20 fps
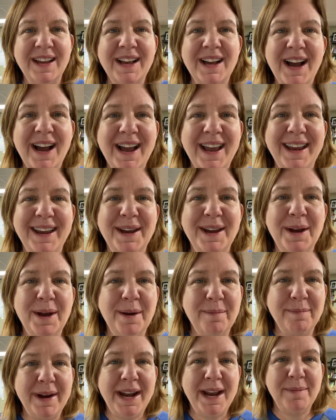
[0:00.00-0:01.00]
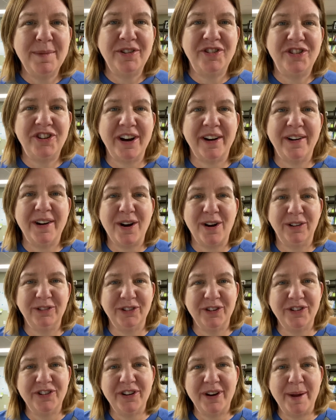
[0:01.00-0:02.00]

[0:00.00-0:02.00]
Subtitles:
Hi, my name is Sherry Aldrich and